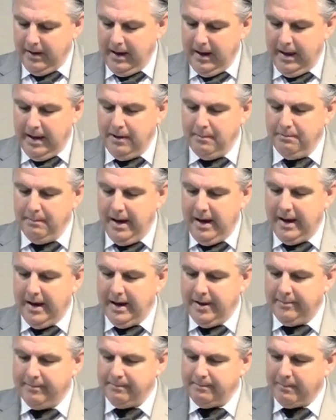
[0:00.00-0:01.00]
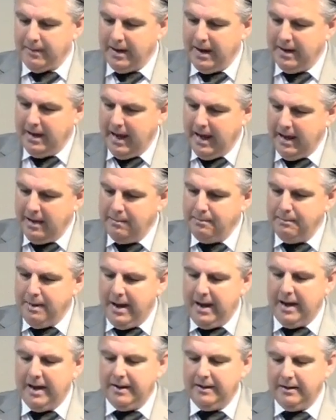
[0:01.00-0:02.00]
Amen and
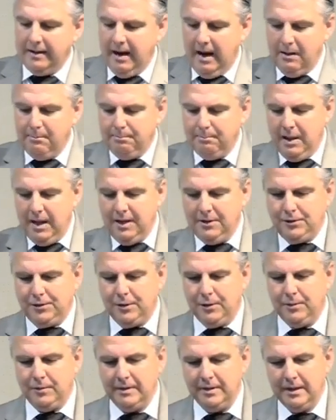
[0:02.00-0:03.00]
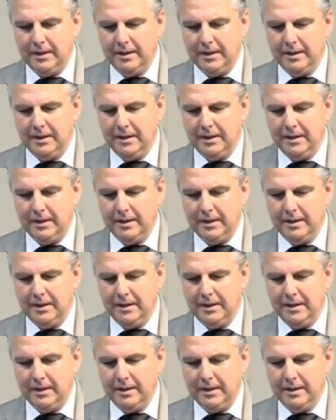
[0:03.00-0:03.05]
amen. God bless you.